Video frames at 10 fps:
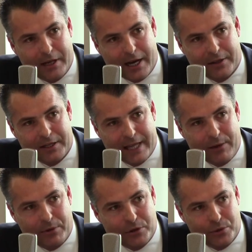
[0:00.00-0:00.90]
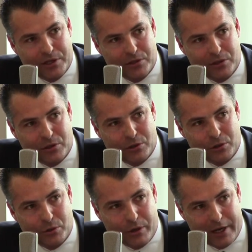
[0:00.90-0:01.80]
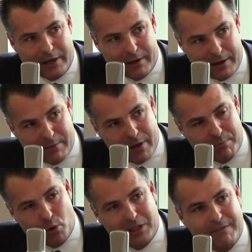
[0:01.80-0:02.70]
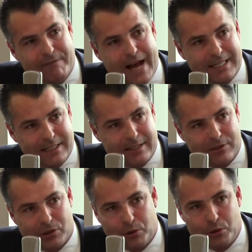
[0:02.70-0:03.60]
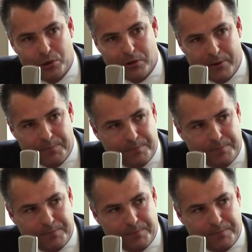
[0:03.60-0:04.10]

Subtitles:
I think that would address this issue in a multifaceted solution.